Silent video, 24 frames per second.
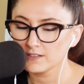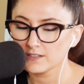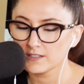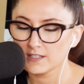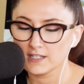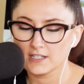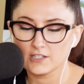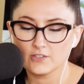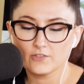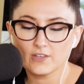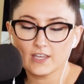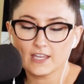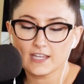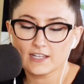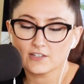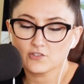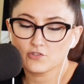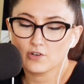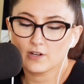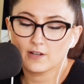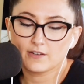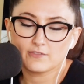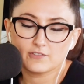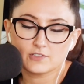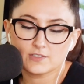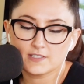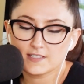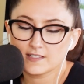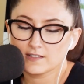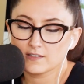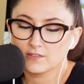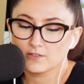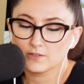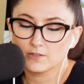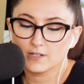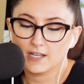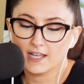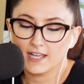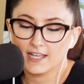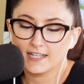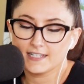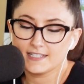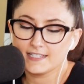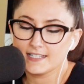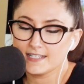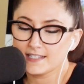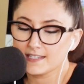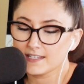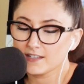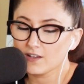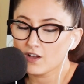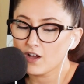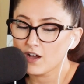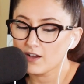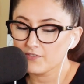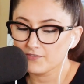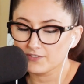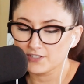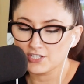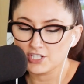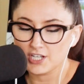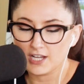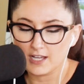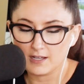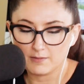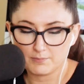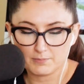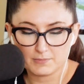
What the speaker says: and you can't travel to a decent coffee shop.